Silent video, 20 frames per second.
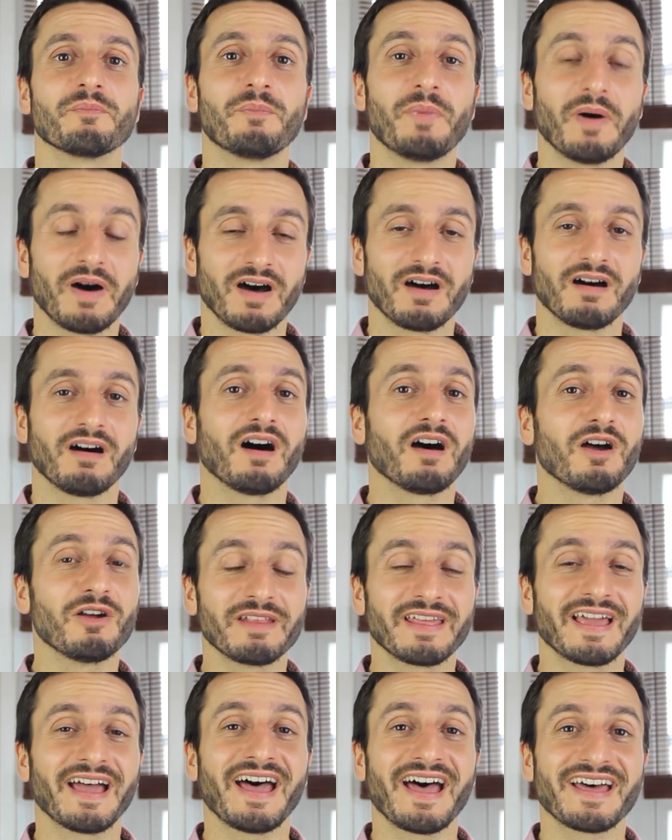But I
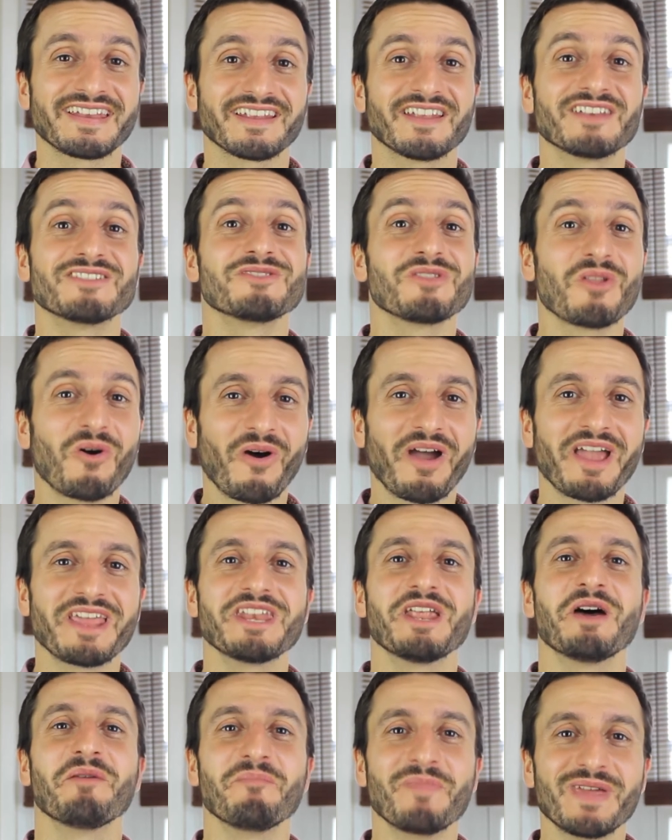only had a
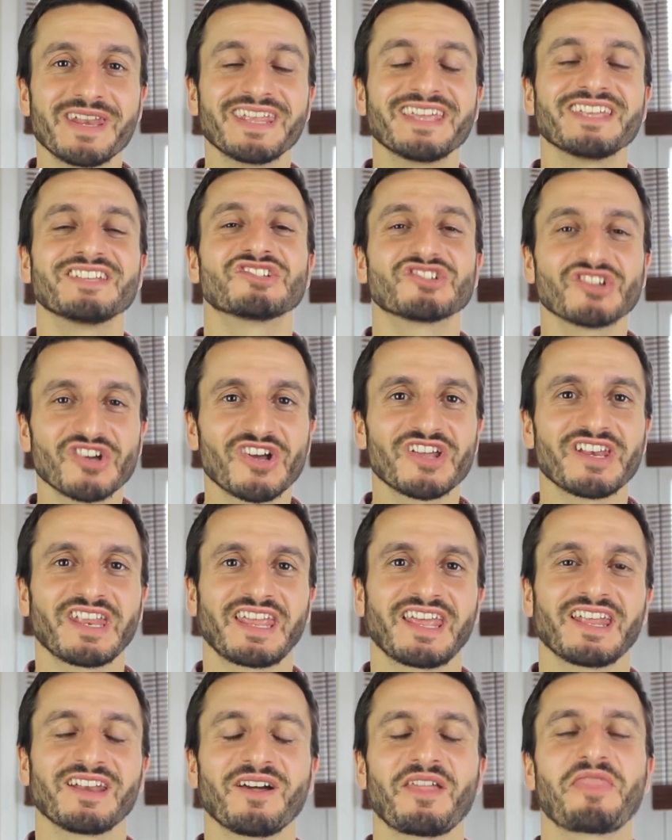nine minute
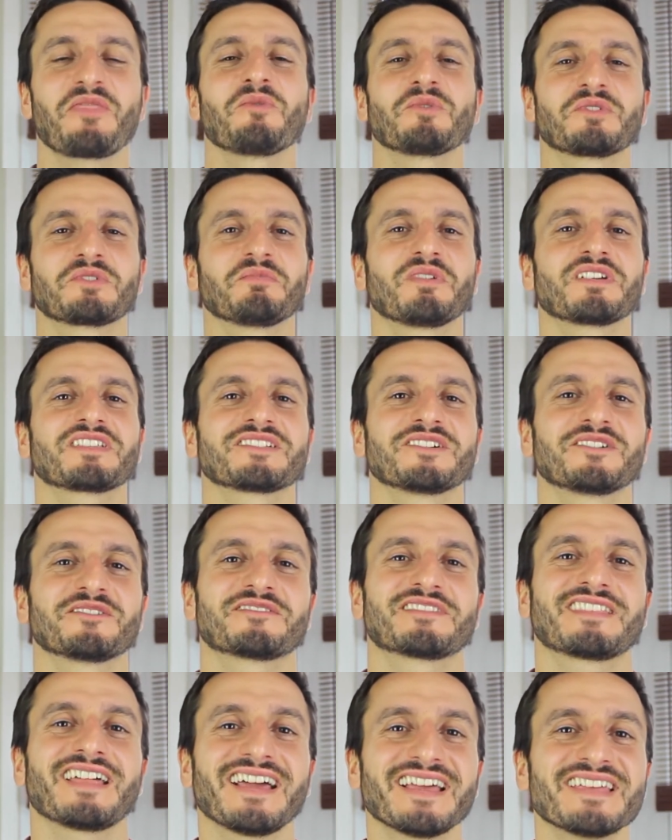journey and I thought to
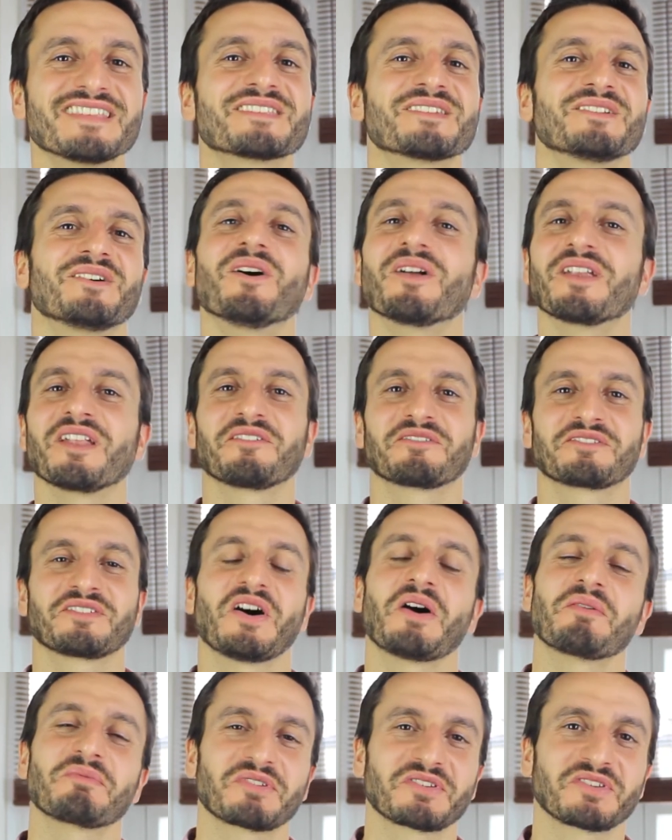myself, that is not enough
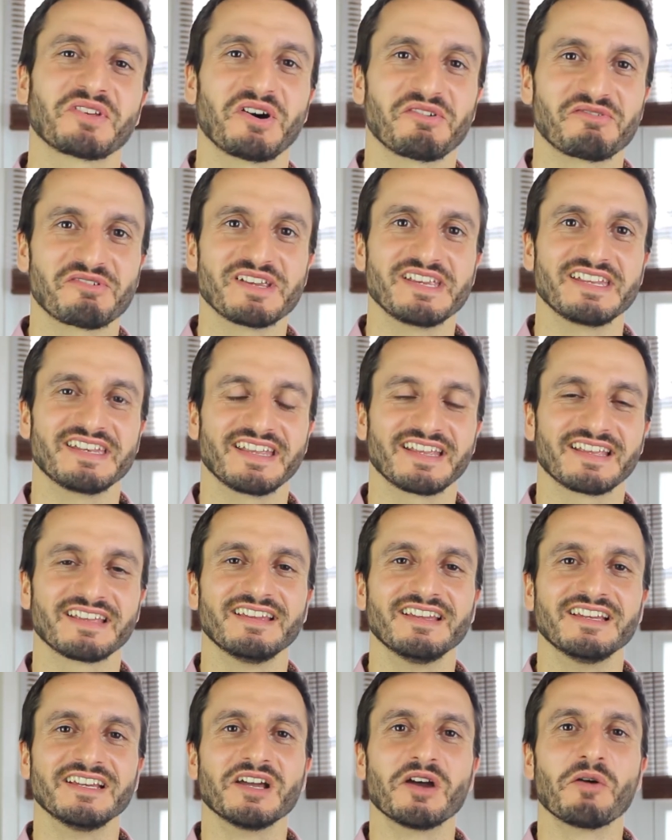time to start reading.
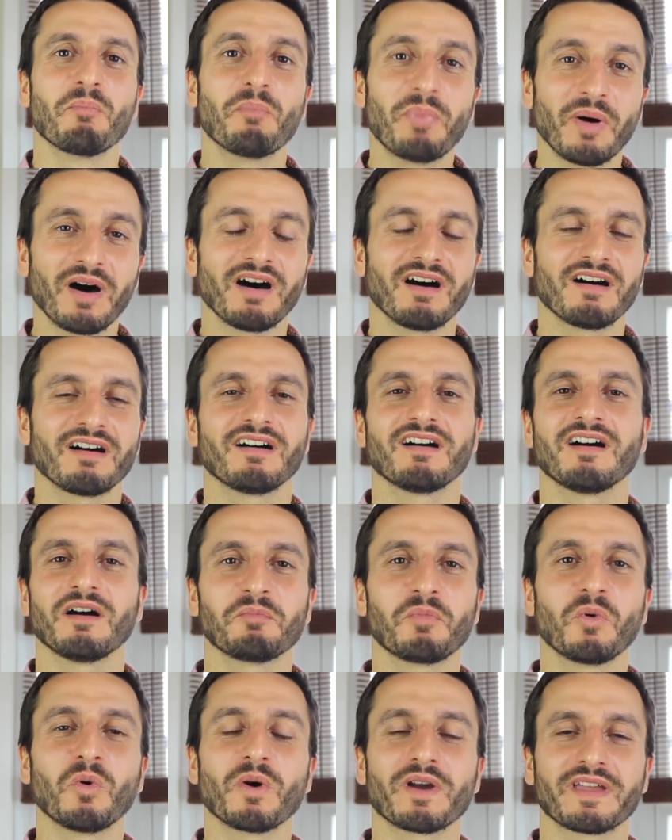But I
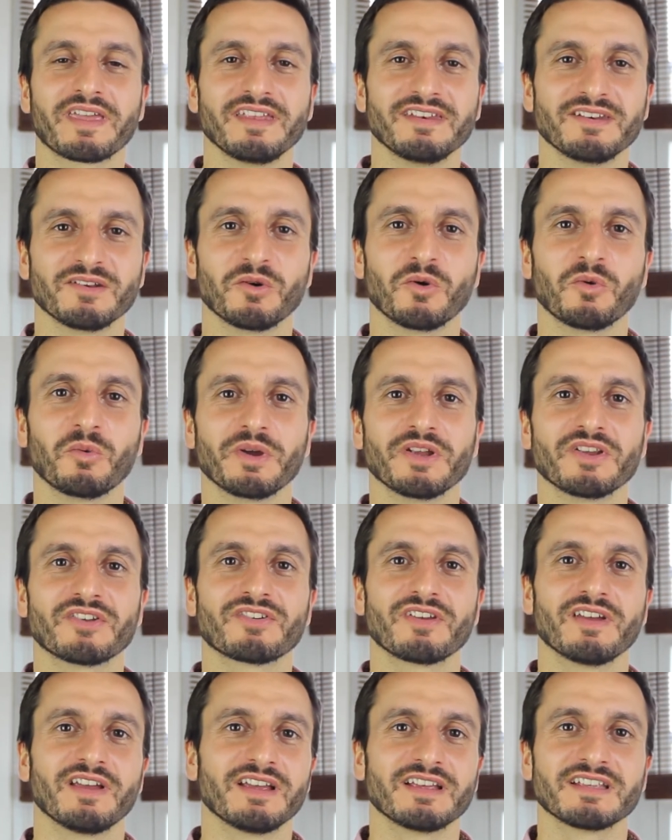bought a Kindle
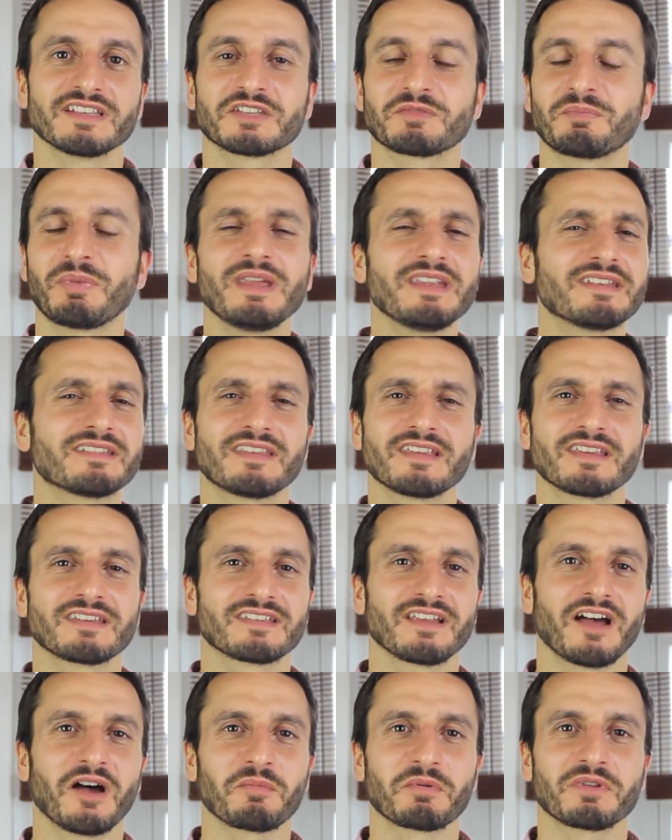which speeds
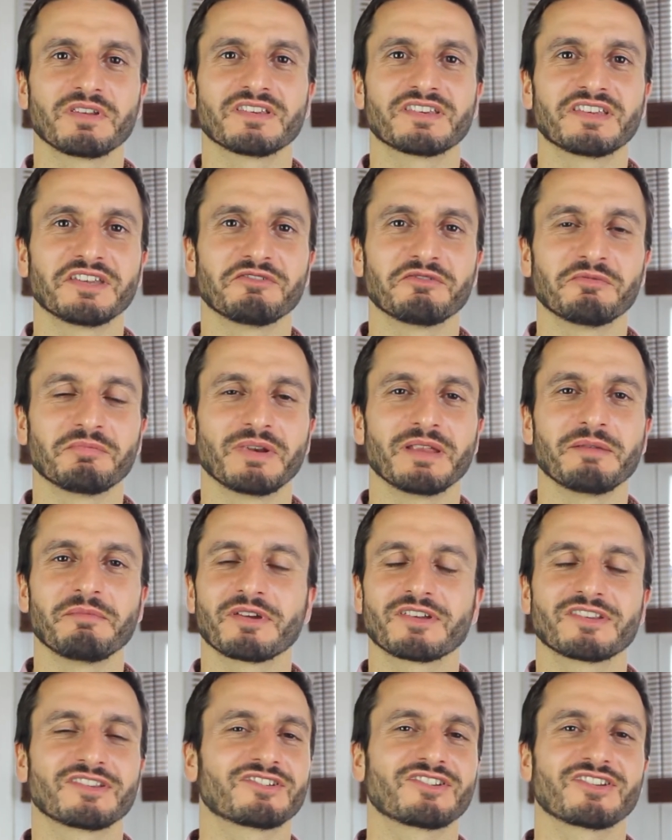things up considerably
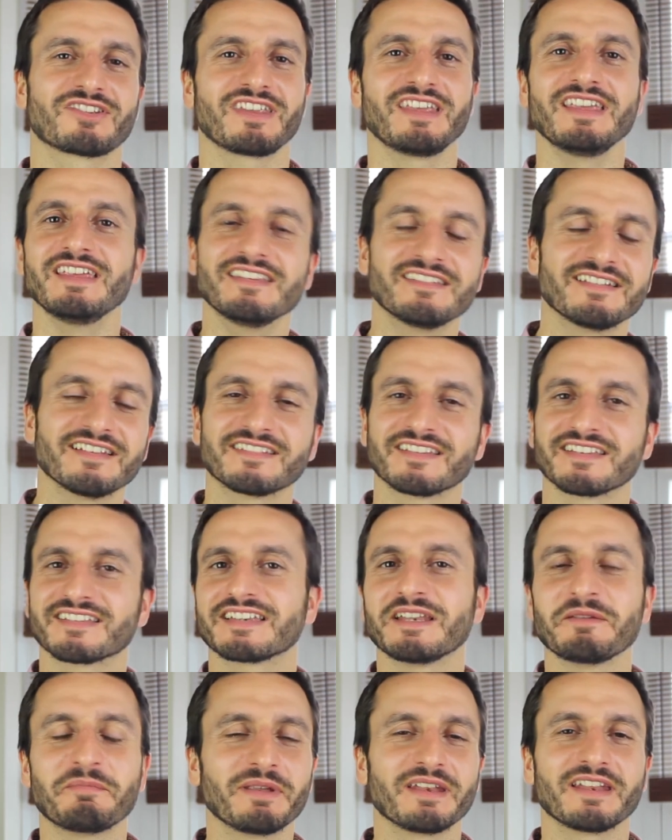because it's just easier to
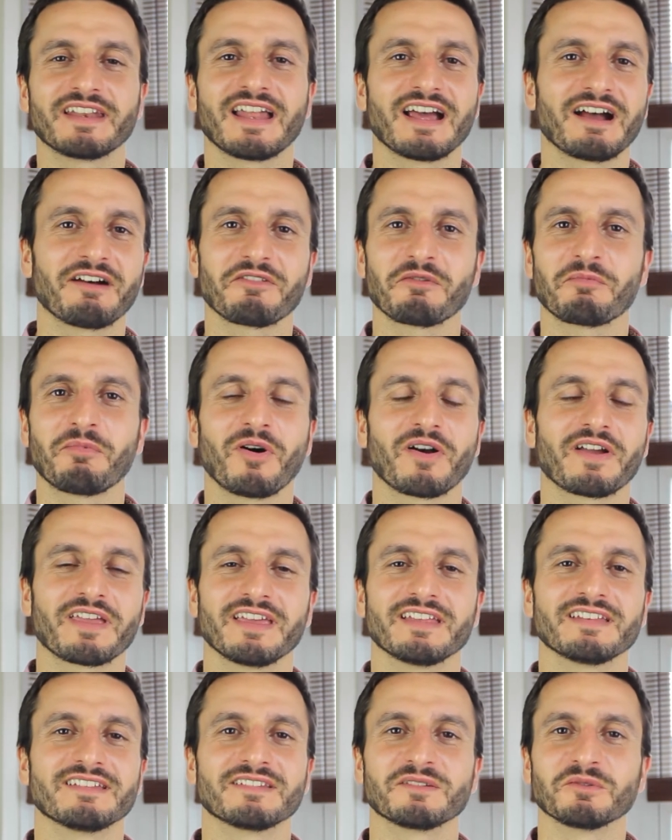slip in and out of the
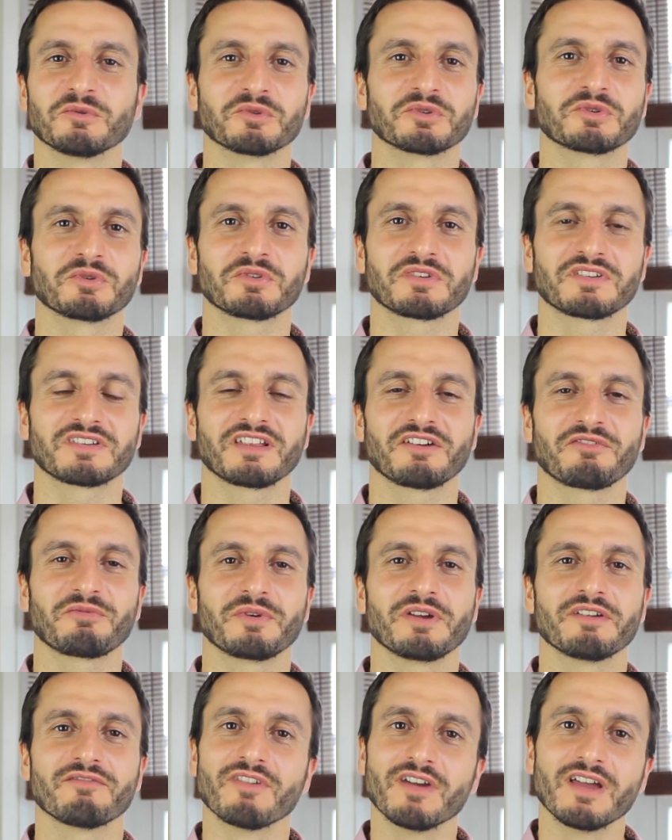pocket and do all sorts of stuff
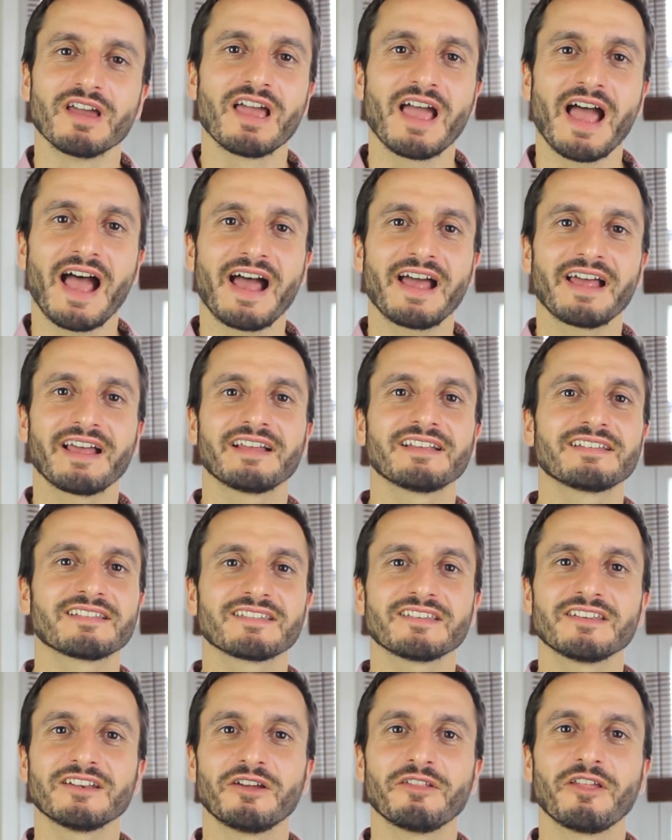with.
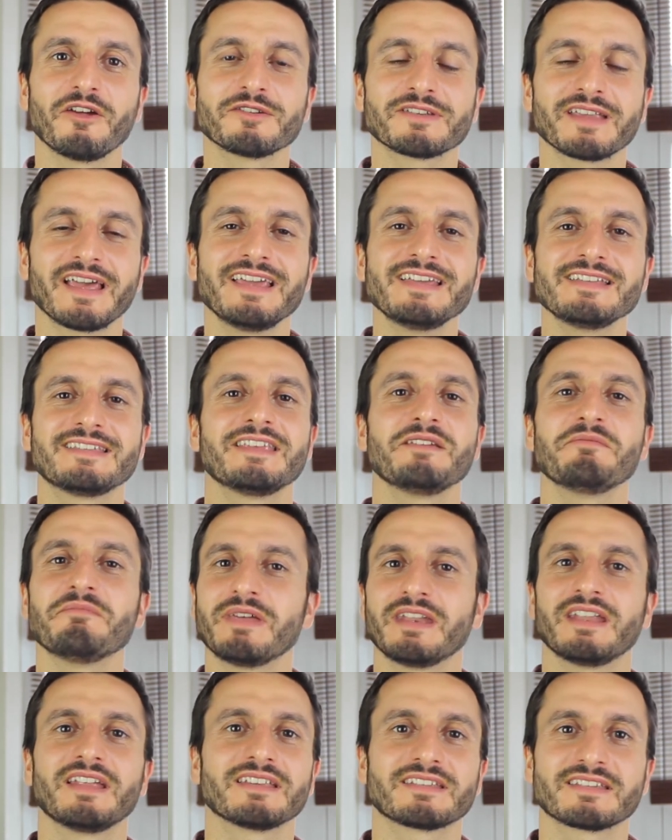And you know, those 18
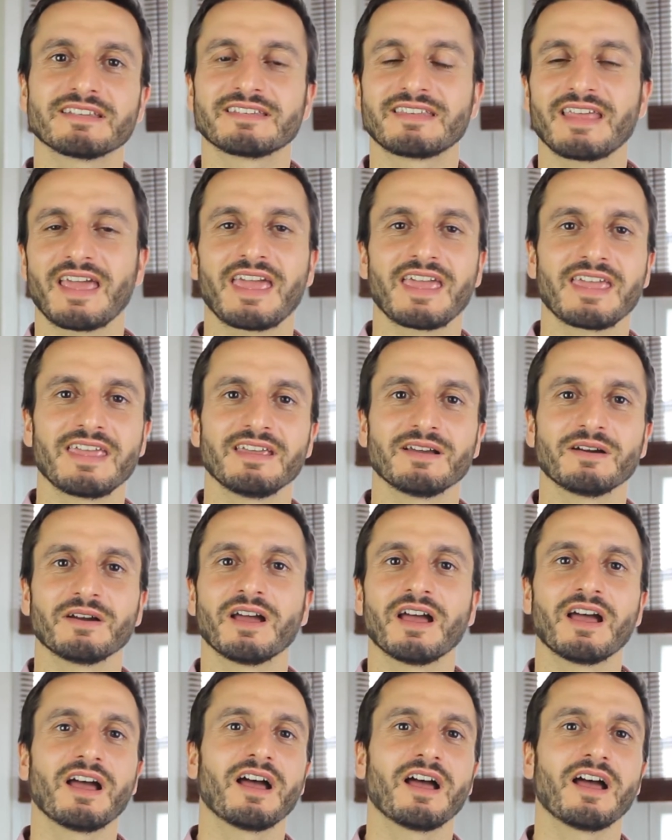minutes a day